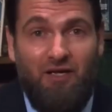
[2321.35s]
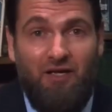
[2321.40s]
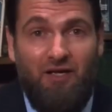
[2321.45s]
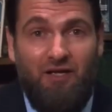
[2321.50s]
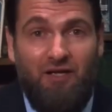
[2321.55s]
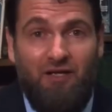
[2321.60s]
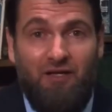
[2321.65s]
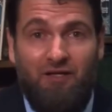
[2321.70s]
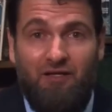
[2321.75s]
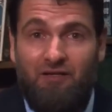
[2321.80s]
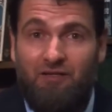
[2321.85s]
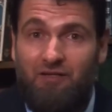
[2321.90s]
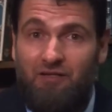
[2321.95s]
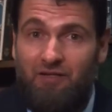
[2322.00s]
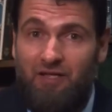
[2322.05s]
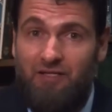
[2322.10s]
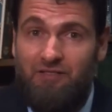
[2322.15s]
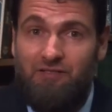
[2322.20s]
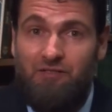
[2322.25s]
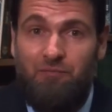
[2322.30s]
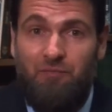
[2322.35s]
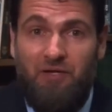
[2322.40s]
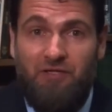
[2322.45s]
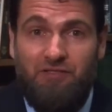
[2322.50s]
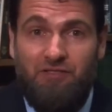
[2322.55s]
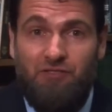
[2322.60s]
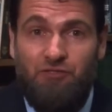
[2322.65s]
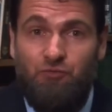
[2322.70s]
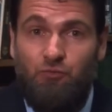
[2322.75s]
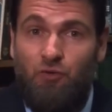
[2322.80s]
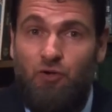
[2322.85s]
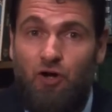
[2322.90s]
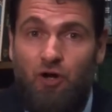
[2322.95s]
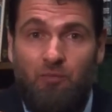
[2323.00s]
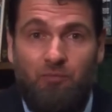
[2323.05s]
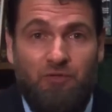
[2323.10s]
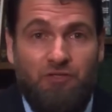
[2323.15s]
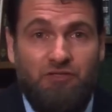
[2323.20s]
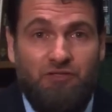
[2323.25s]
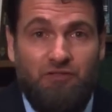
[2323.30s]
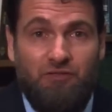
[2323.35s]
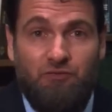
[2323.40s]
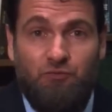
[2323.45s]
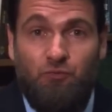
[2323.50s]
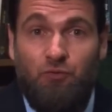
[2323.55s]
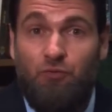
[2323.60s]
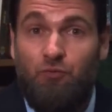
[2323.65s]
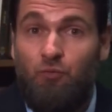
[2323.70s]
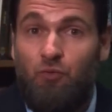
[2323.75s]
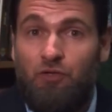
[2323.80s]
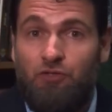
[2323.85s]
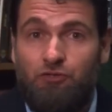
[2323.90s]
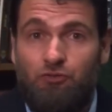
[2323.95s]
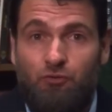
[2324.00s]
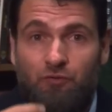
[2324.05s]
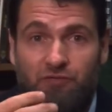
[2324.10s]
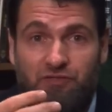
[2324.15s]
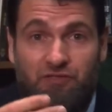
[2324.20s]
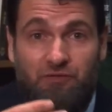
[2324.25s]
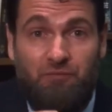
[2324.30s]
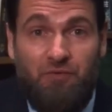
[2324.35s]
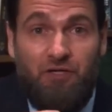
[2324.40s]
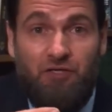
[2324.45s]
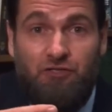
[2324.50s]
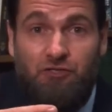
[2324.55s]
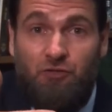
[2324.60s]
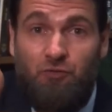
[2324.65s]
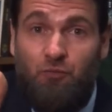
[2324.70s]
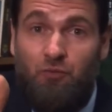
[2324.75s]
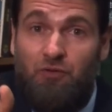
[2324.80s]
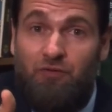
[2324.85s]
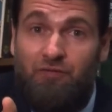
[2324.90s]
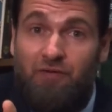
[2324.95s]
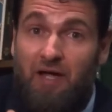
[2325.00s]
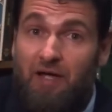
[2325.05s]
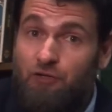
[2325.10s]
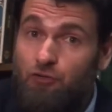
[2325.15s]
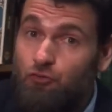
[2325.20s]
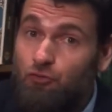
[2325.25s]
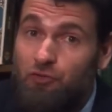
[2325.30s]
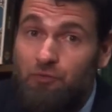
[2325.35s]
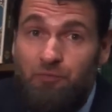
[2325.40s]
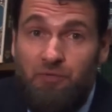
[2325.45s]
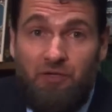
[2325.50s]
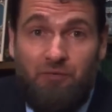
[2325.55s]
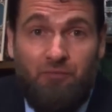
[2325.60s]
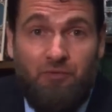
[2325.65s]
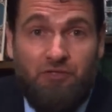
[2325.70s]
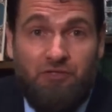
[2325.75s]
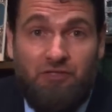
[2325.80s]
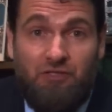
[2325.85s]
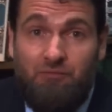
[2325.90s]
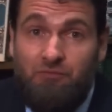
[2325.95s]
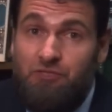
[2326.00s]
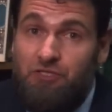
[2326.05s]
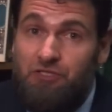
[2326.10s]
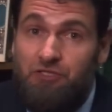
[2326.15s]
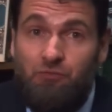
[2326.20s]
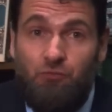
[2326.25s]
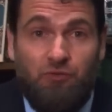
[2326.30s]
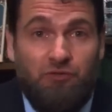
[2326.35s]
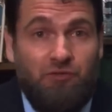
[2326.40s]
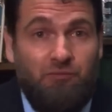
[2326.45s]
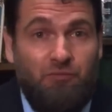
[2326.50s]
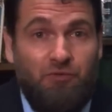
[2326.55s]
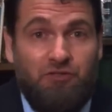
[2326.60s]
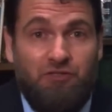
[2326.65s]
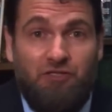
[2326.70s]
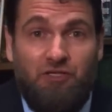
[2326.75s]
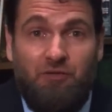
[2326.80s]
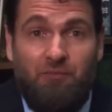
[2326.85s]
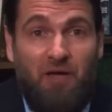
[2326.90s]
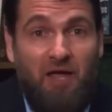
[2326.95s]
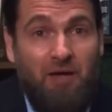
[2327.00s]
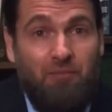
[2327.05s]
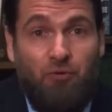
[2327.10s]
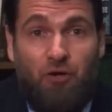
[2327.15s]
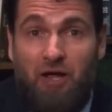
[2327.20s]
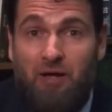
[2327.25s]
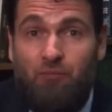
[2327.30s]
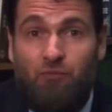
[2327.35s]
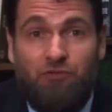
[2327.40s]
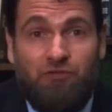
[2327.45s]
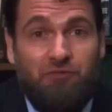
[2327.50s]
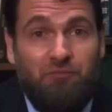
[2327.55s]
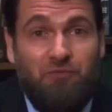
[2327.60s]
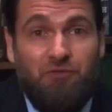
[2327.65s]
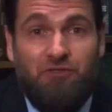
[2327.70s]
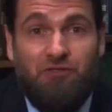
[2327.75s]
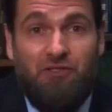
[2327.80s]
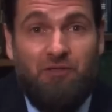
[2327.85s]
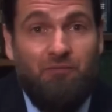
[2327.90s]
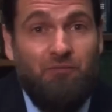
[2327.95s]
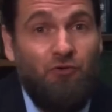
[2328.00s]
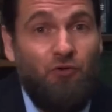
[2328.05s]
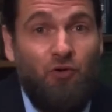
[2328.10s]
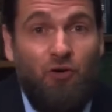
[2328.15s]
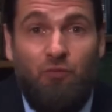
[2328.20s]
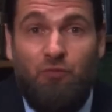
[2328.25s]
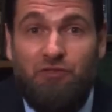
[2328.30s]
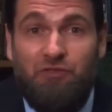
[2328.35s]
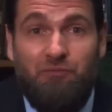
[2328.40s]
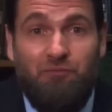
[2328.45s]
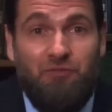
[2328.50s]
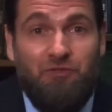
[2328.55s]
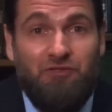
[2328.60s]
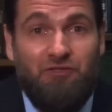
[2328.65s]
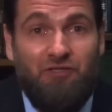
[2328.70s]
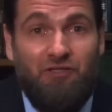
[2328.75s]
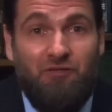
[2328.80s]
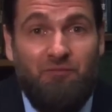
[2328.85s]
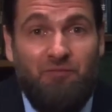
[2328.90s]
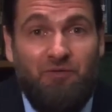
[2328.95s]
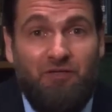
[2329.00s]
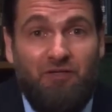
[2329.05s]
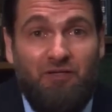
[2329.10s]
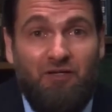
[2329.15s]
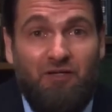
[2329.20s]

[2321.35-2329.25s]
And that's the message. We're all Muslims. We're ones who have submitted to the will of God. You could be a Muslim. Jesus was a Muslim. Abraham was a Muslim. Noah was a Muslim.